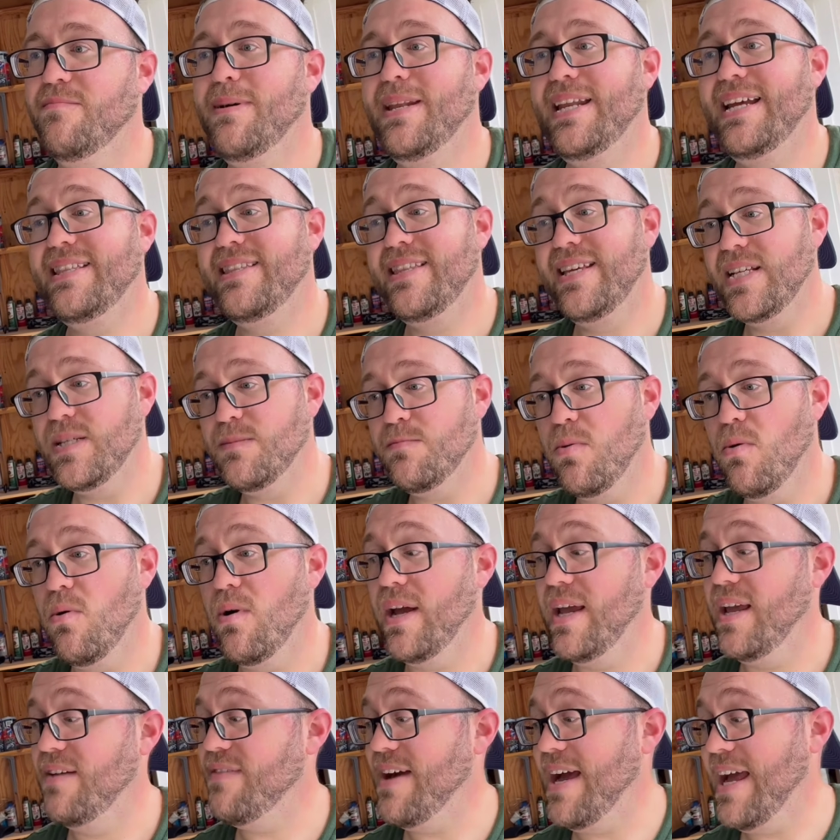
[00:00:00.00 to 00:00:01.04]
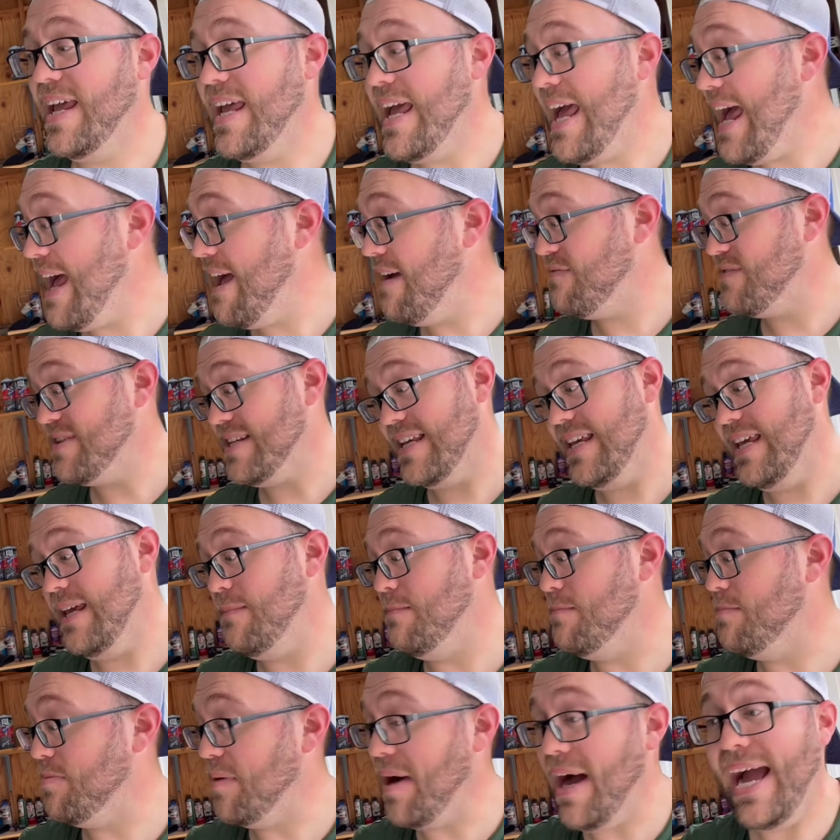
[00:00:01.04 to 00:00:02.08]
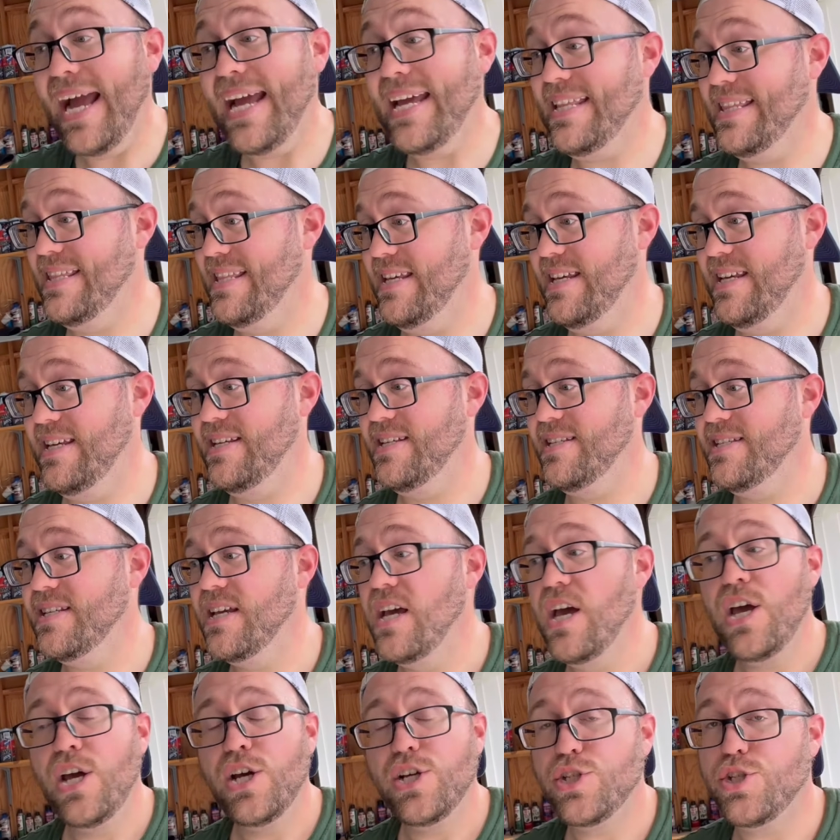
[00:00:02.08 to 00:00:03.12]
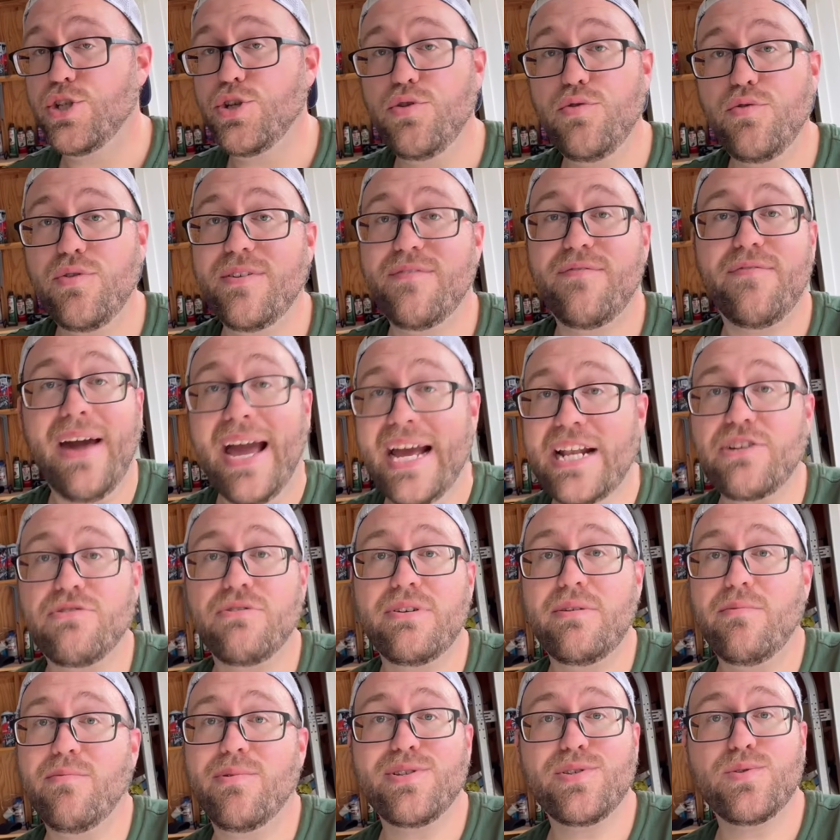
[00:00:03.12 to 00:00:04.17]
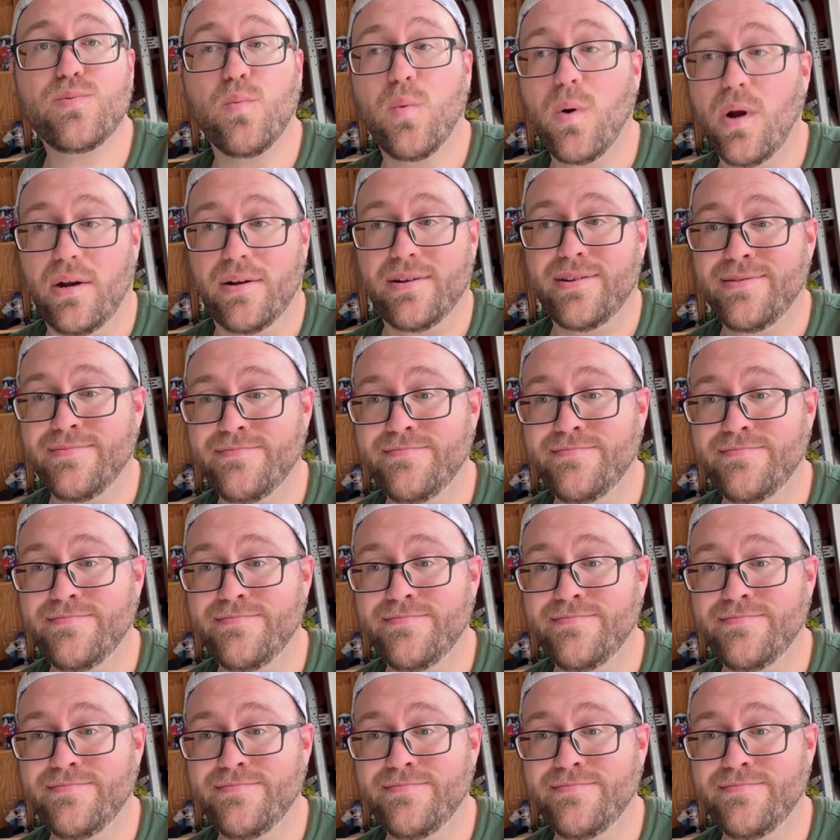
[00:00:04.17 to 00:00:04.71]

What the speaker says: But at this point, if I have to keep buying these, do the factory ones work?